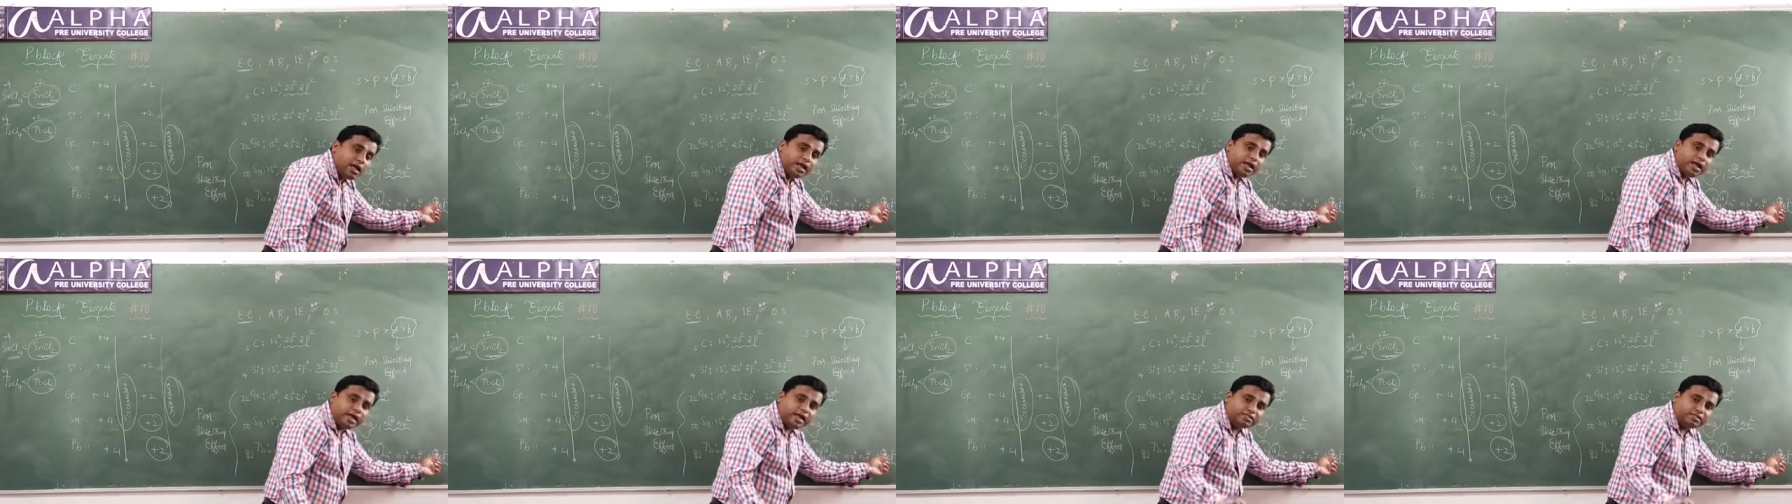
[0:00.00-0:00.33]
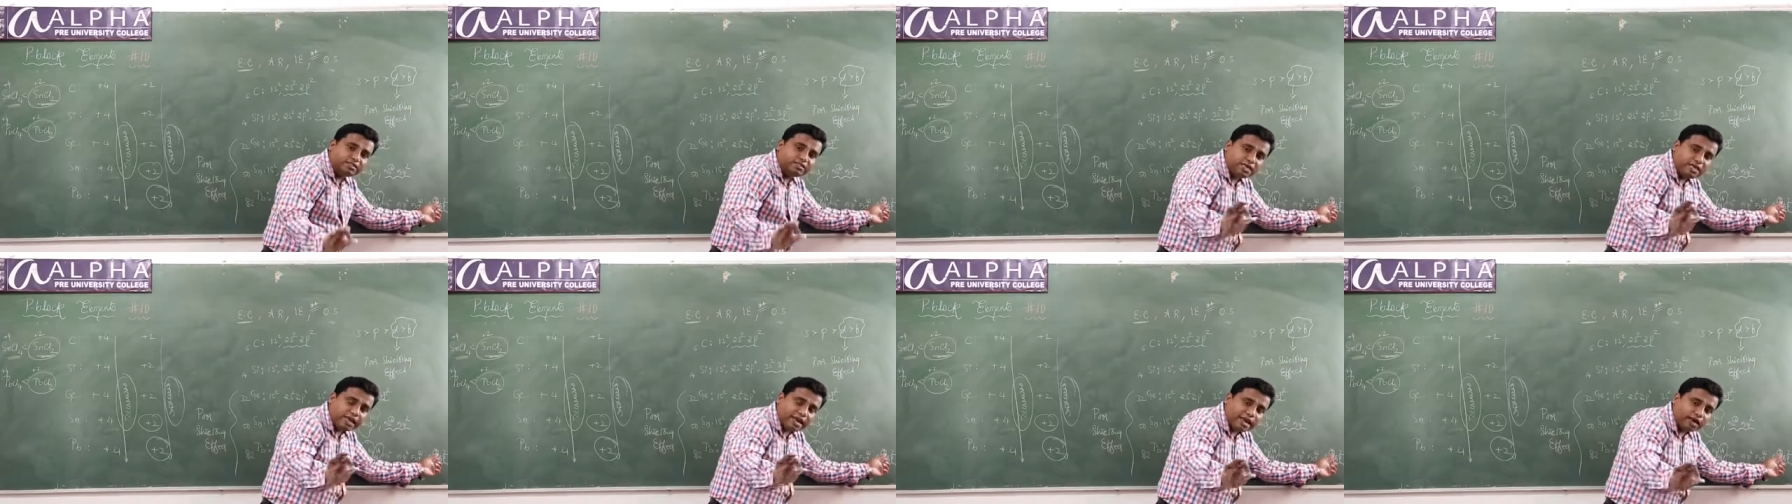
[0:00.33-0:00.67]

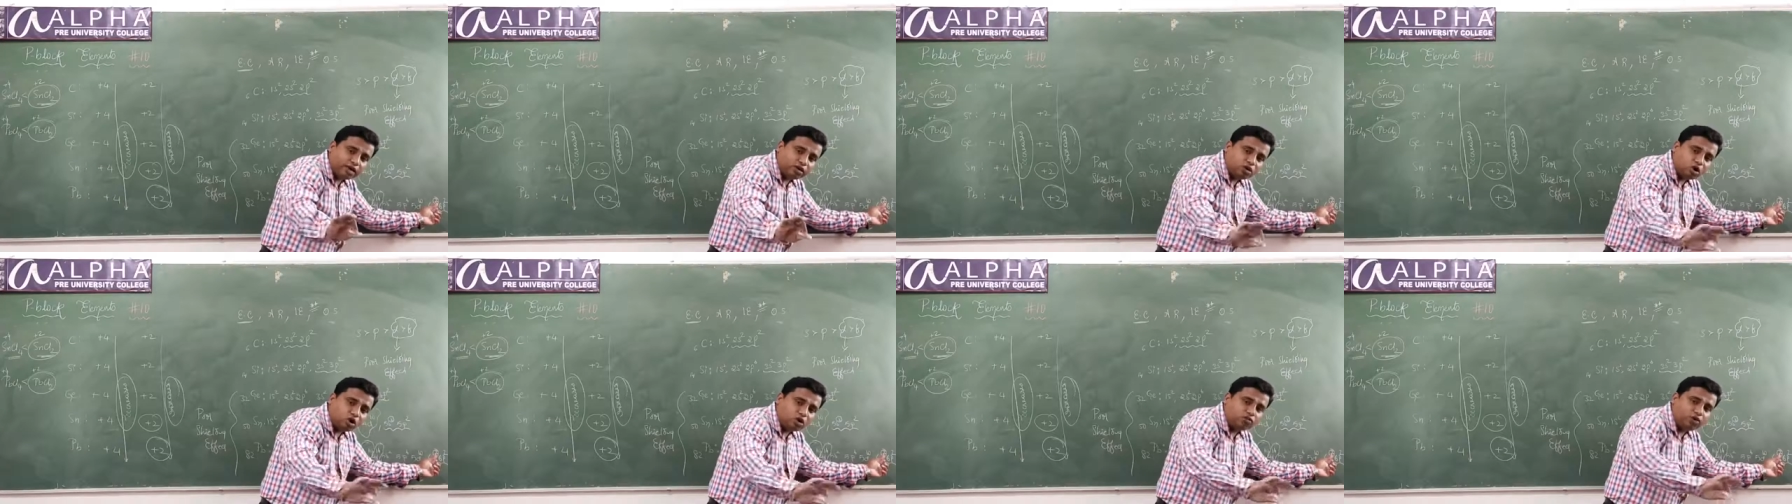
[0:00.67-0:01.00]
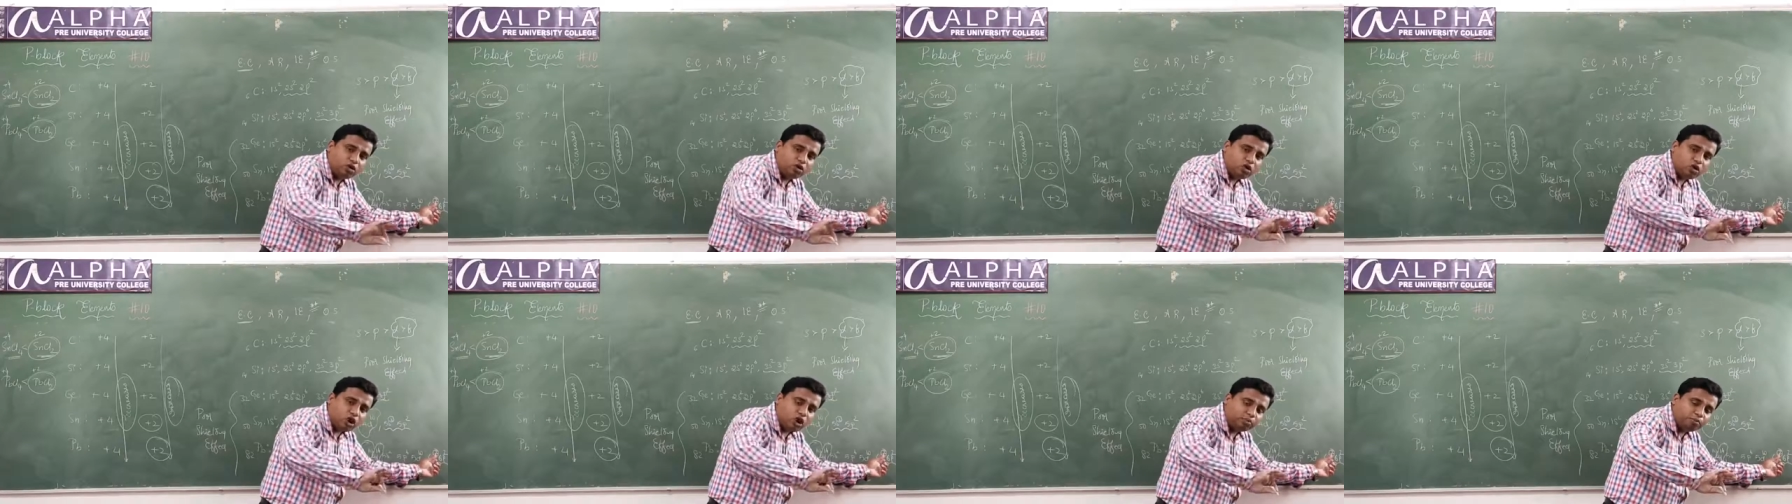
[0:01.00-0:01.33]
s electron
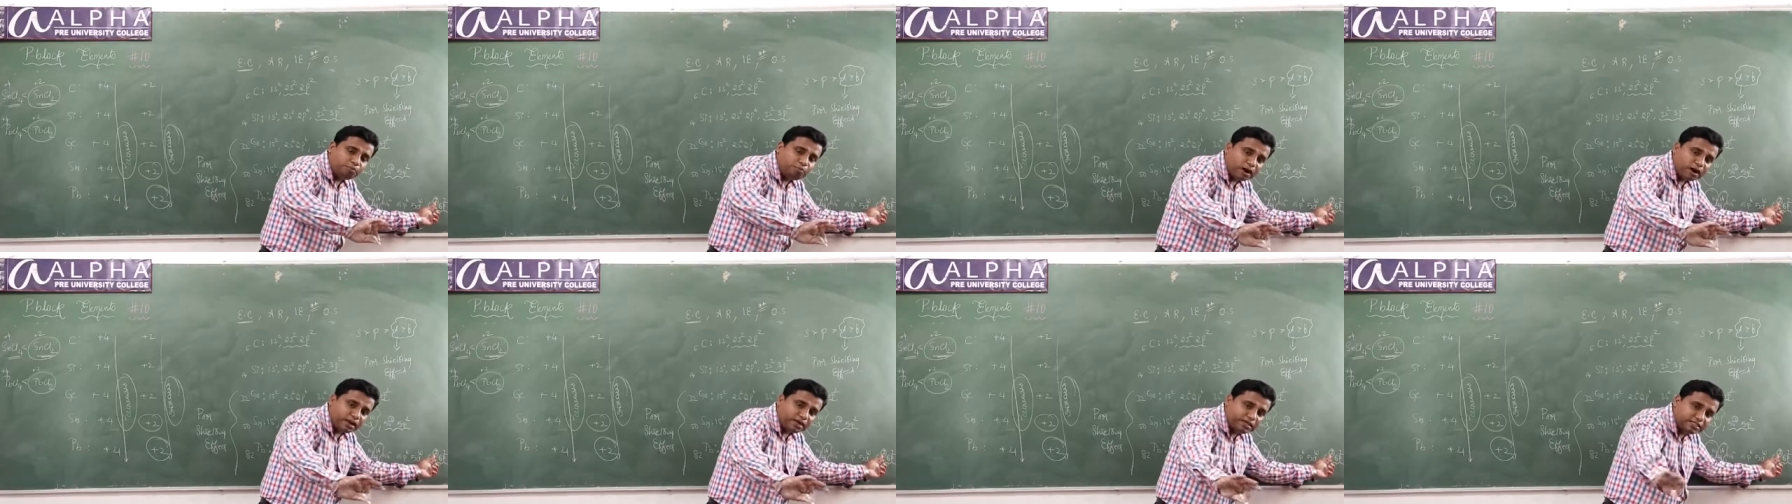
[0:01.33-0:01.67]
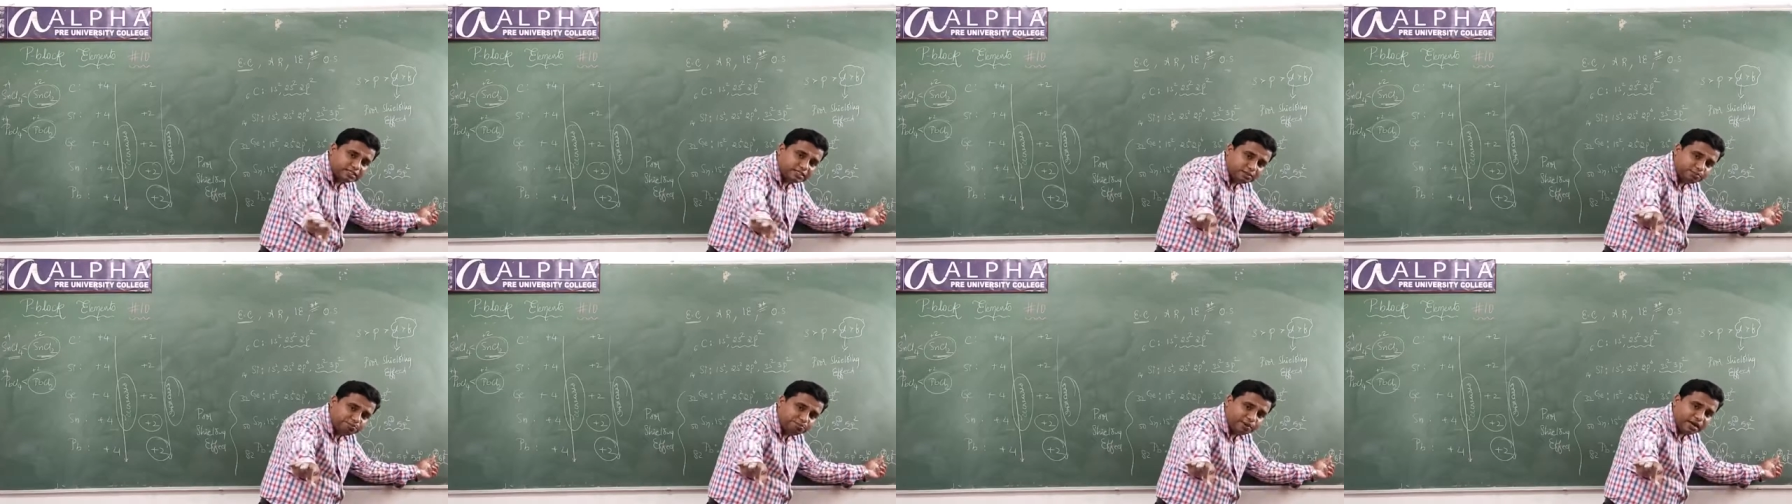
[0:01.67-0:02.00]
will not
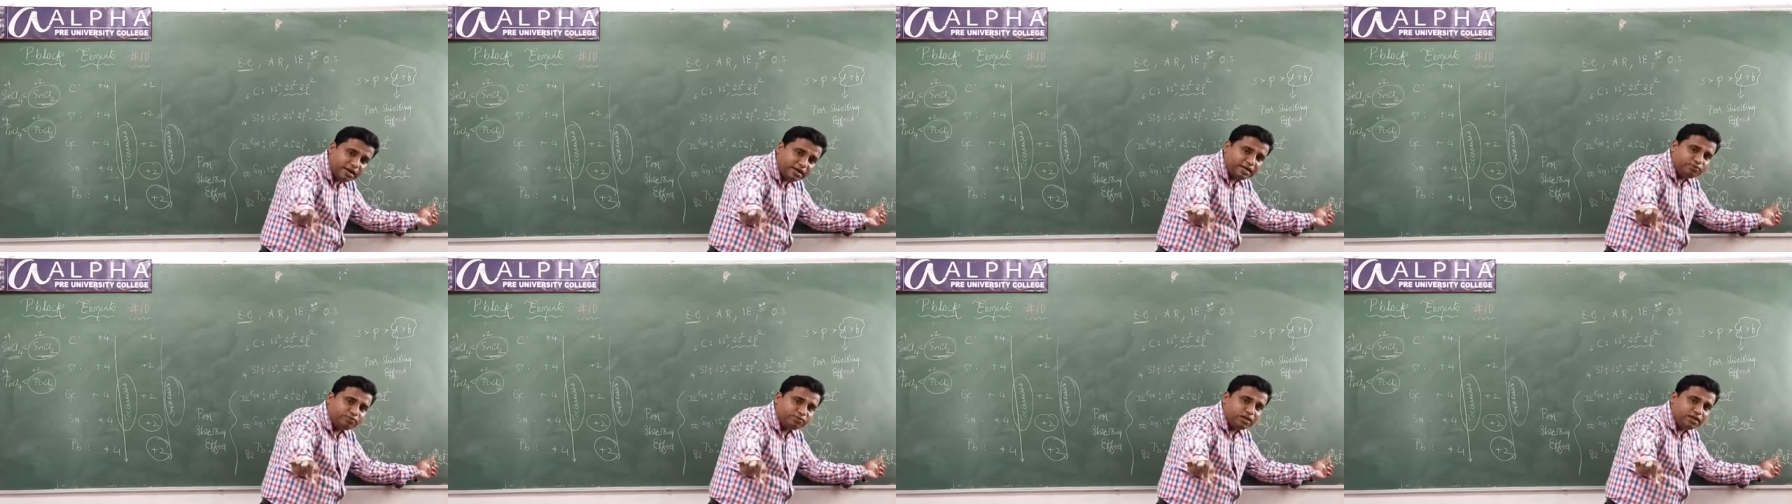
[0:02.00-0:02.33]
participate in the